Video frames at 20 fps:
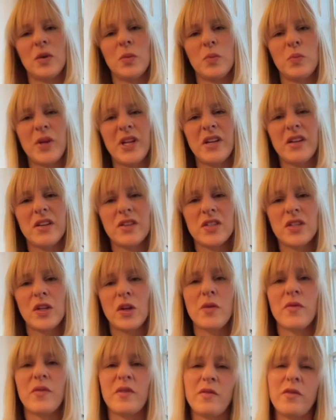Because a
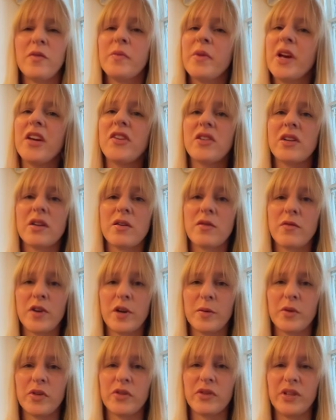lot of information in the
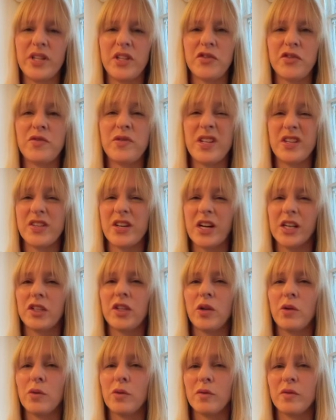pharmaceutical industry is
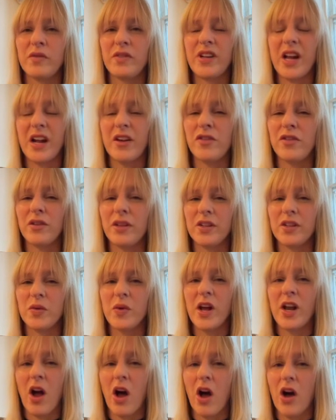actually confidential, it's
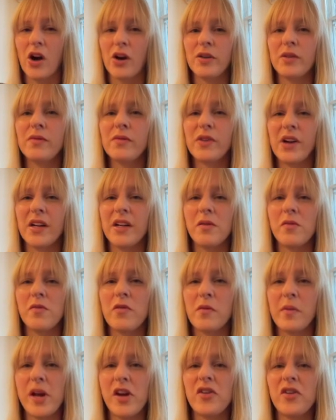quite hard to find
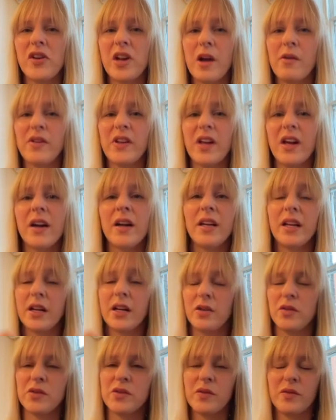information out there, and you
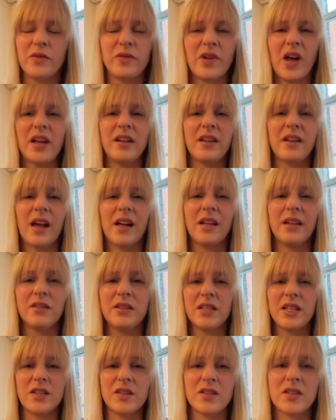can also find that in
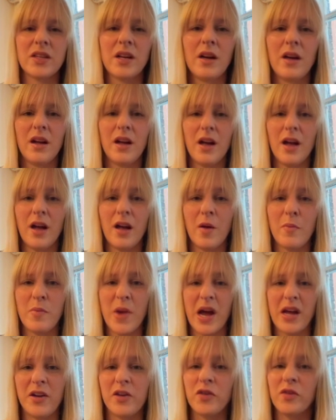this
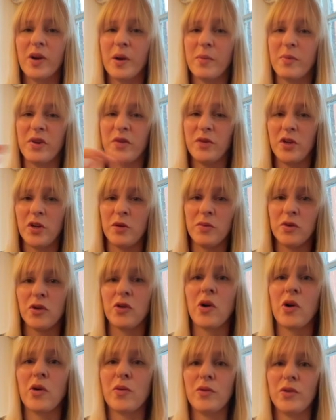manuscript if you would
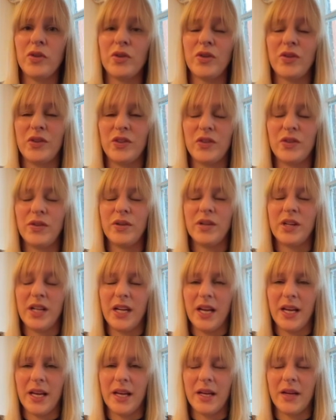go to the
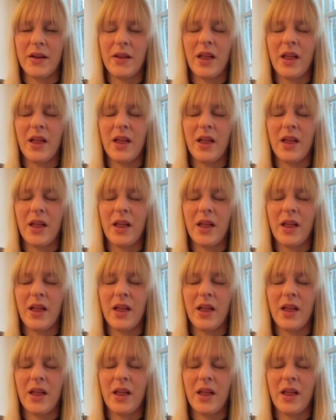link.